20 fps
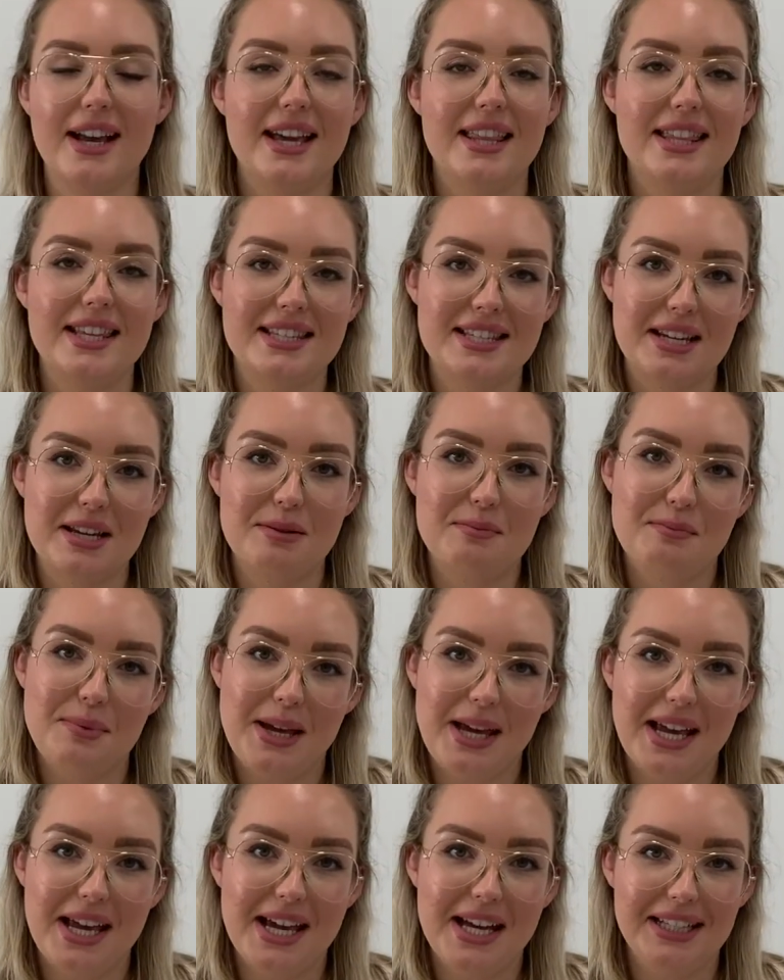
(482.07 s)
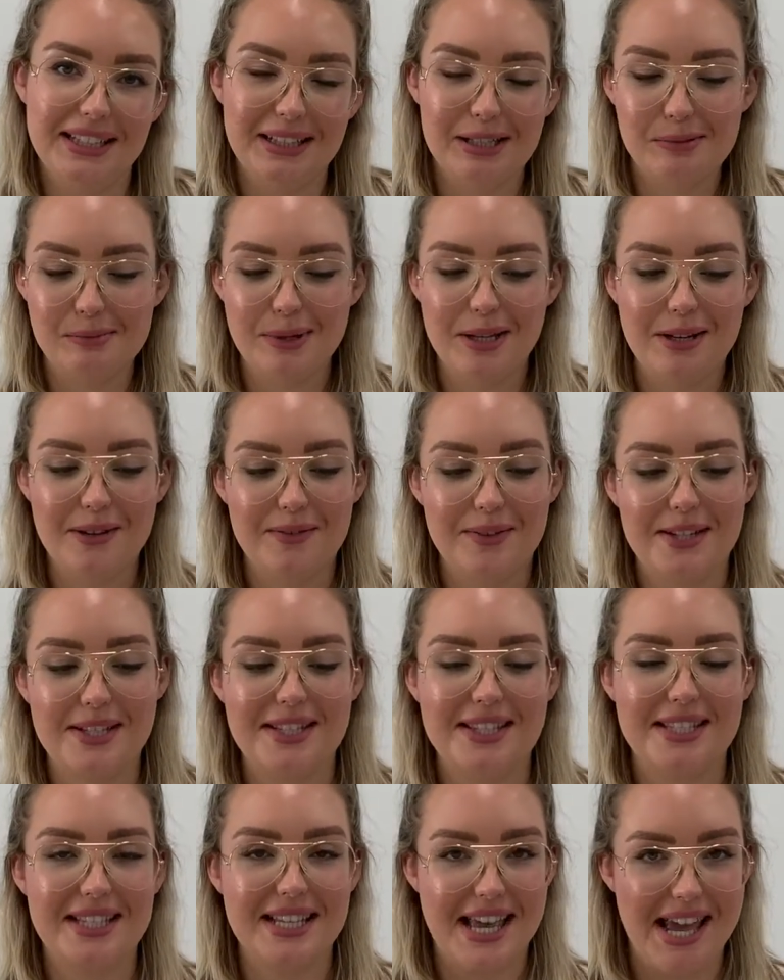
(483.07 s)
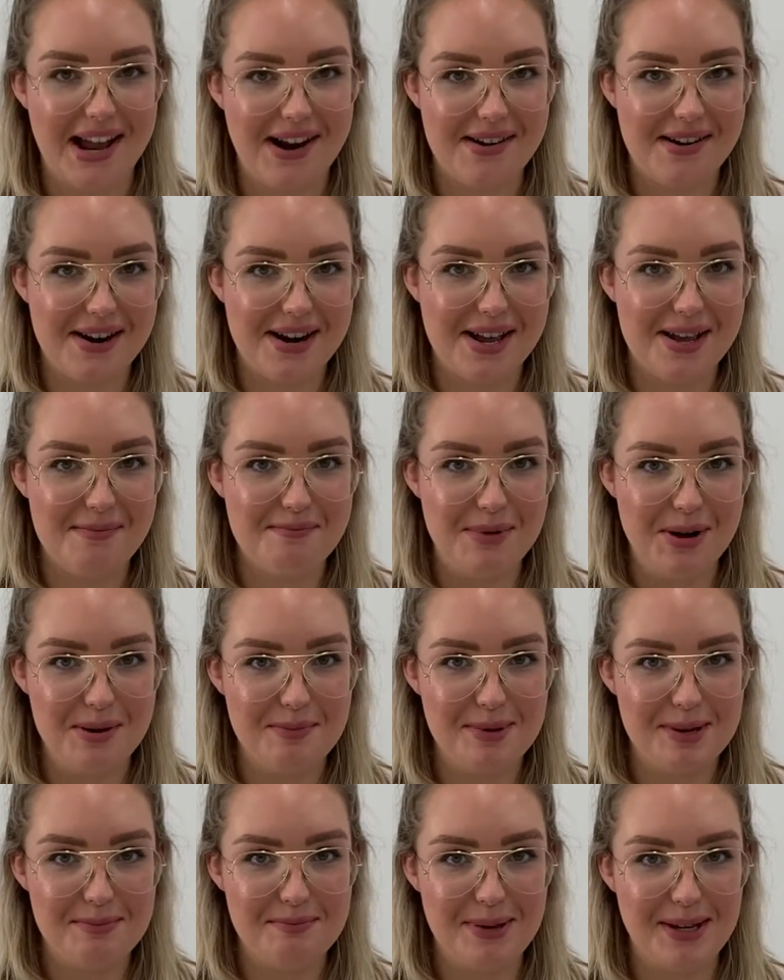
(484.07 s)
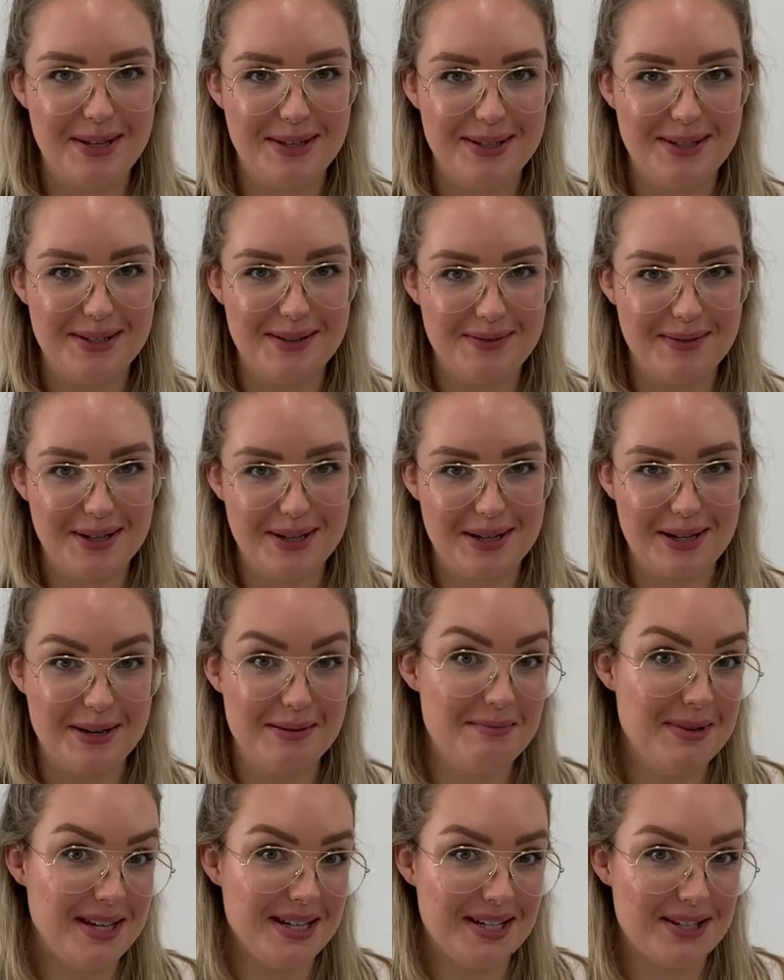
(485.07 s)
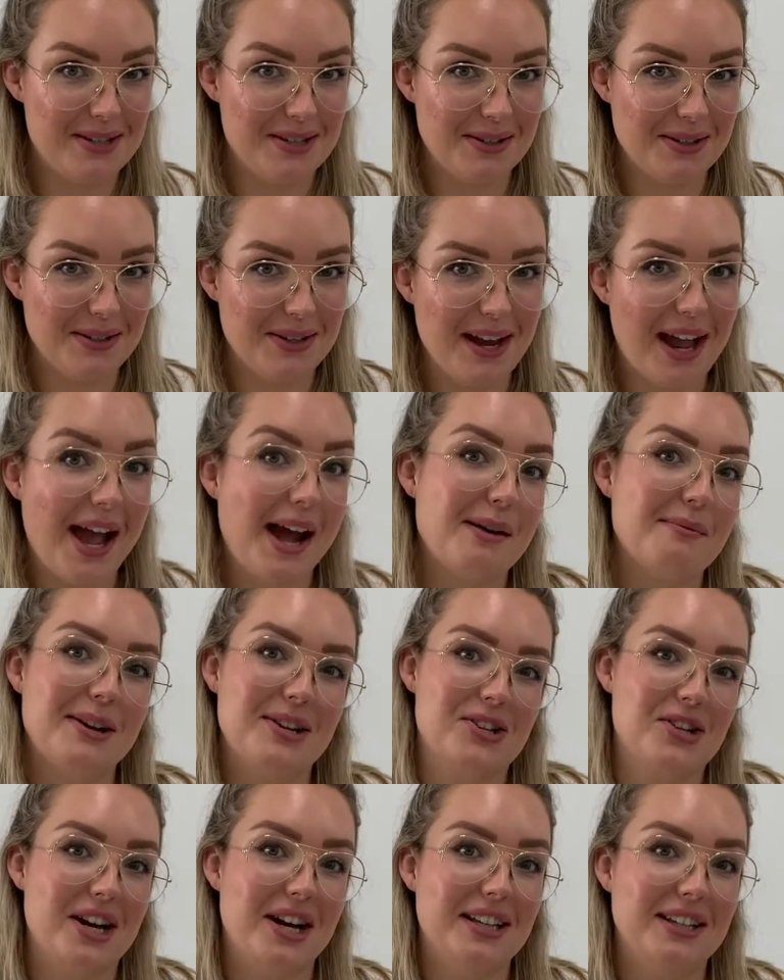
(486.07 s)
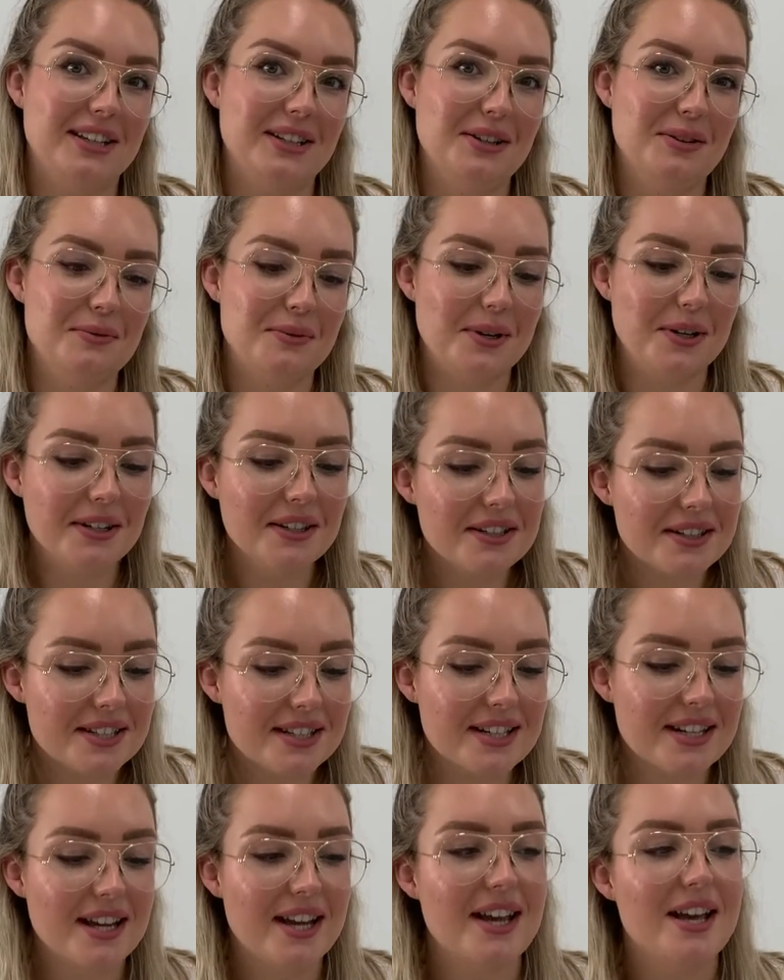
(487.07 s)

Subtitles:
This can be a little bit of a scary moment because you've got to commit to how much colour you want.